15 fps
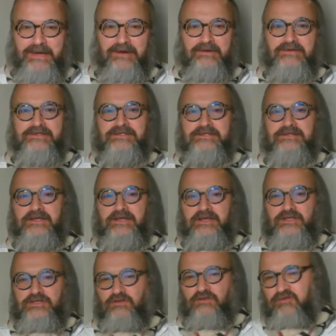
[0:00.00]
Bears
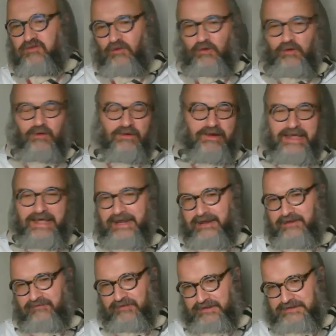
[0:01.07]
to 4
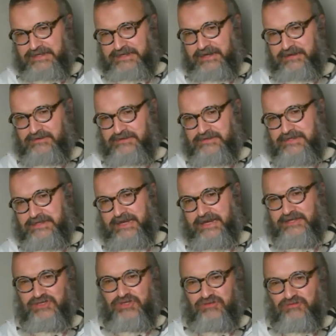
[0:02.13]
NFL titles
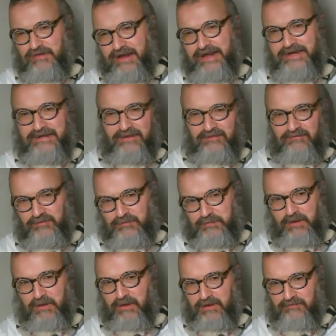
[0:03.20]
and enshrined in the
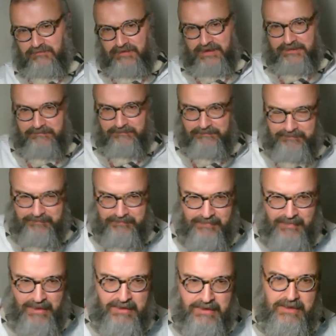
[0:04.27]
Football Hall of Fame.
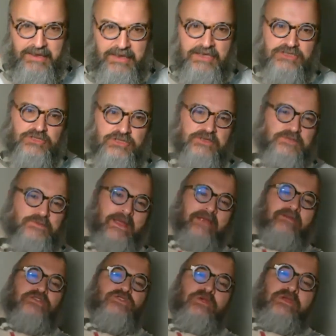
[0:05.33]
So his
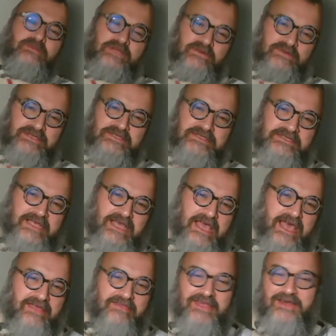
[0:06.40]
parents were immigrants,
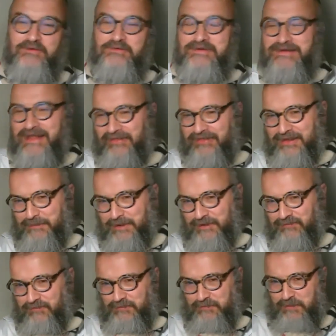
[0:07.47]
and they knew nothing
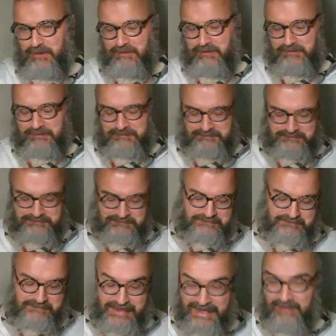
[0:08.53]
about football.
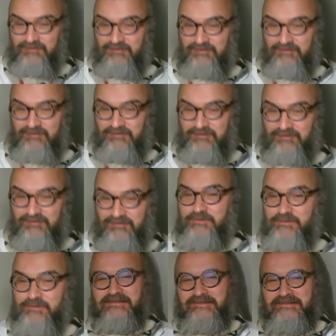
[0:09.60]
They came from the
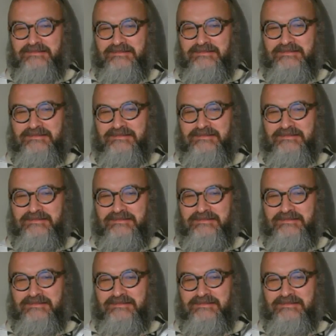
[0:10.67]
shtetl.